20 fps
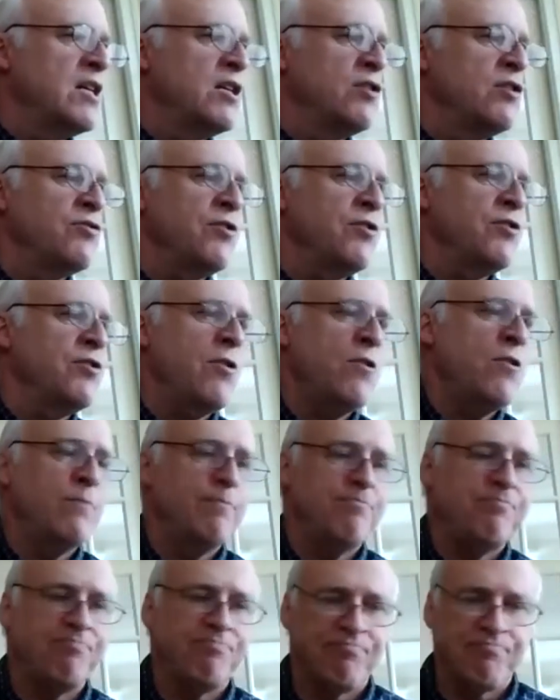So
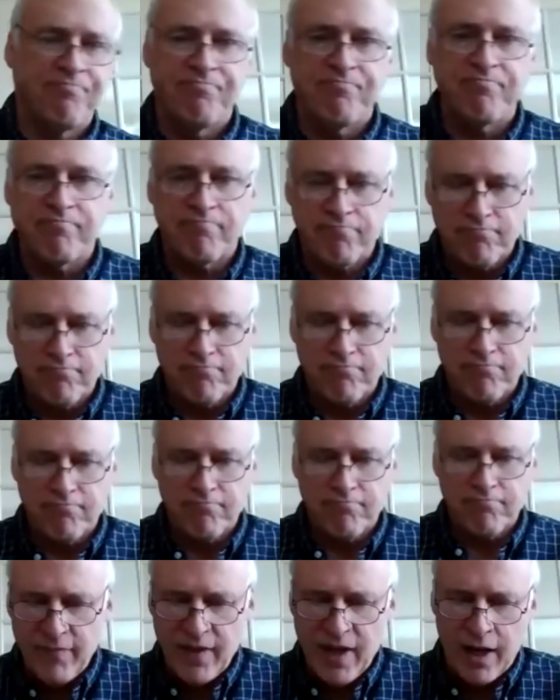
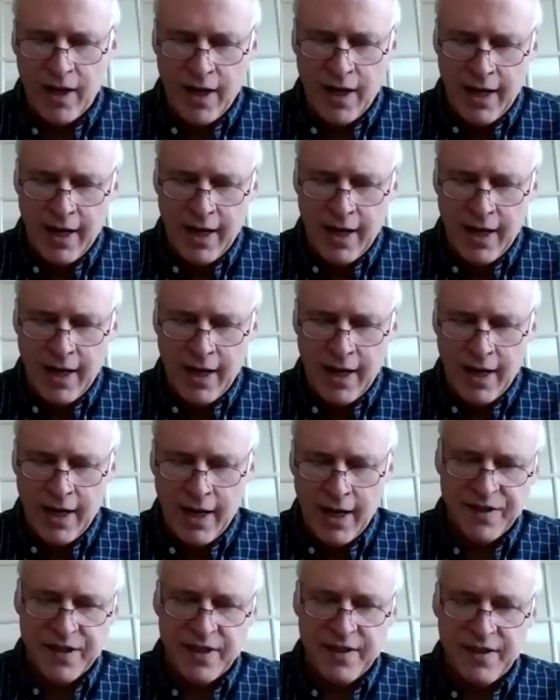I'd
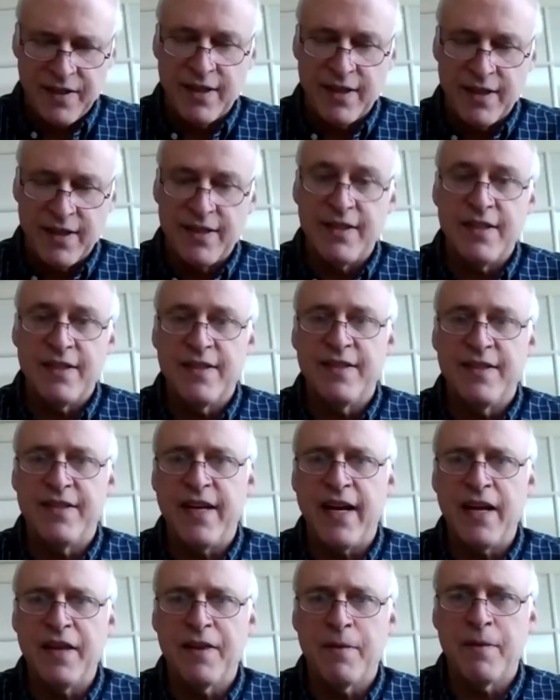like to take
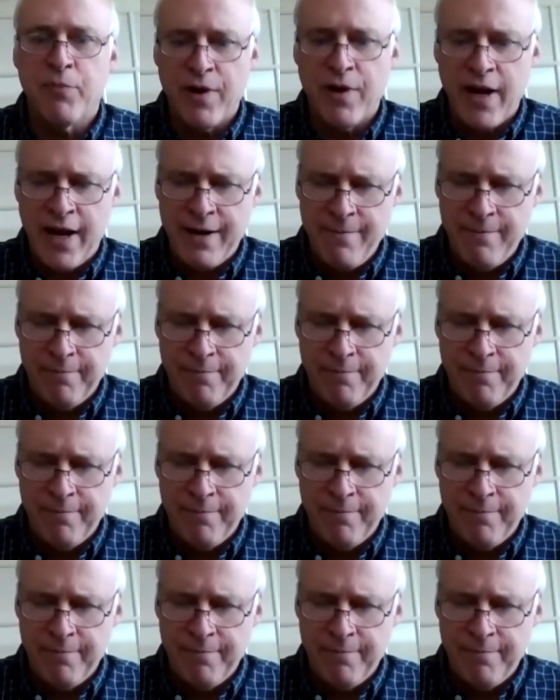the bread